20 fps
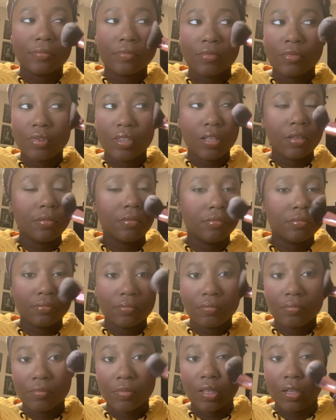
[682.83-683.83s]
Then
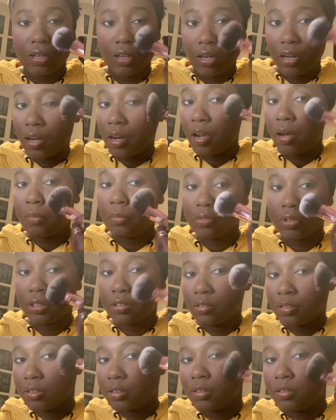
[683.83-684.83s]
blending it
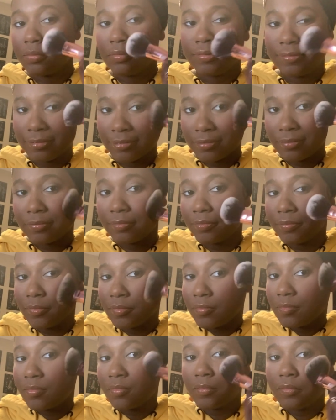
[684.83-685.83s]
upwards.
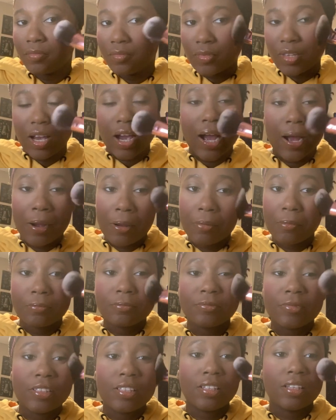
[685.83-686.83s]

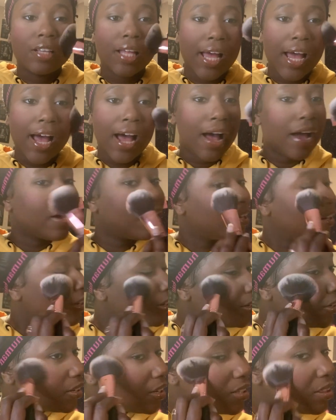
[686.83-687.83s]
Um, I
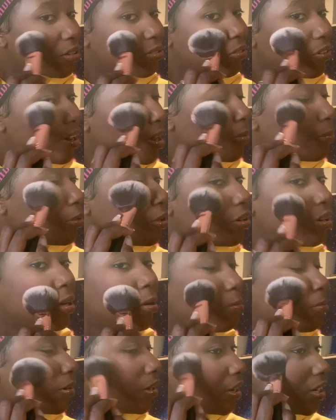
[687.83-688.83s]
could get the Rare Beauty
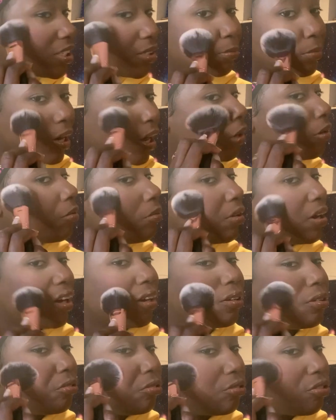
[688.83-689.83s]
blush, but I do
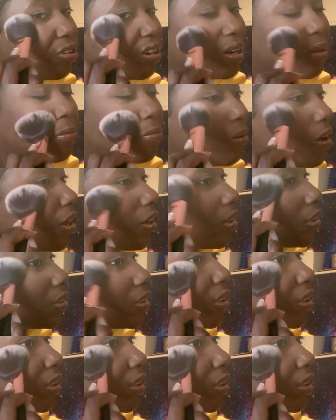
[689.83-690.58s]
not do cream products